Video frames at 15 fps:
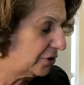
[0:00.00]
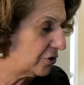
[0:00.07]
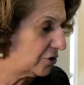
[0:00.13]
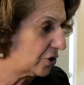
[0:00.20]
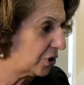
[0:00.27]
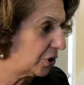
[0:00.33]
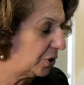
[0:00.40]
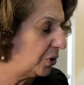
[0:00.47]

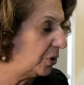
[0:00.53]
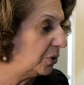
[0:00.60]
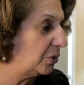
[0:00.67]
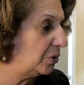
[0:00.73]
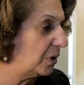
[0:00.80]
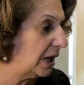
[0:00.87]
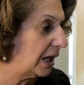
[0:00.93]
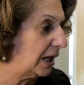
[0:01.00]

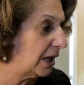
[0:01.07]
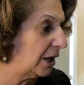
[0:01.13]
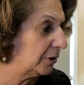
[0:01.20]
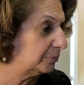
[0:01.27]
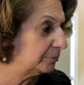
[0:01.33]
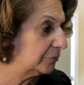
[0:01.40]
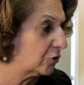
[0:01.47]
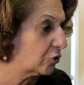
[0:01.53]
to
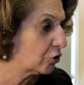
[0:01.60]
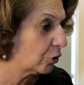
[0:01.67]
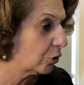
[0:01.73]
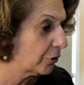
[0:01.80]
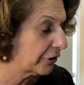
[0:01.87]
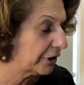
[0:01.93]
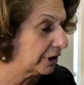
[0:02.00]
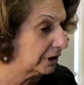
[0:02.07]
draw
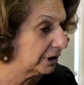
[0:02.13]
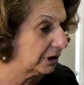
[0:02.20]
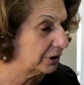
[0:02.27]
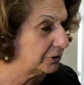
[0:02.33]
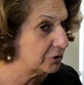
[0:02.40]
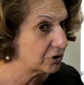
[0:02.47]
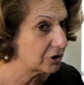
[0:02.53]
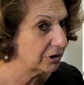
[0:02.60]
the
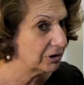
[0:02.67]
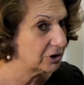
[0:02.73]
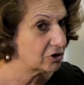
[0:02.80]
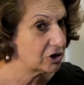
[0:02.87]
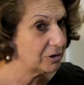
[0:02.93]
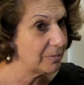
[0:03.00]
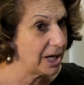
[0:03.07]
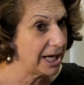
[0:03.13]
conclusion that
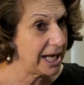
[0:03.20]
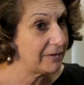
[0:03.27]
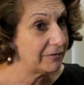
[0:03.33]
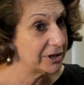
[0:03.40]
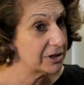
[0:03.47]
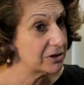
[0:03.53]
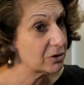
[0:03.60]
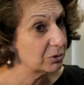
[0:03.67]
she might have a
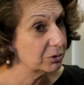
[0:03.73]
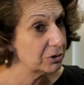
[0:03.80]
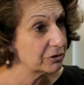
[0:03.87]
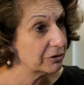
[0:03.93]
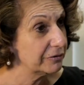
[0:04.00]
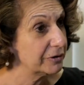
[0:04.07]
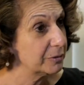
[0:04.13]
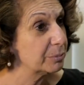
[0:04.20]
disorder of the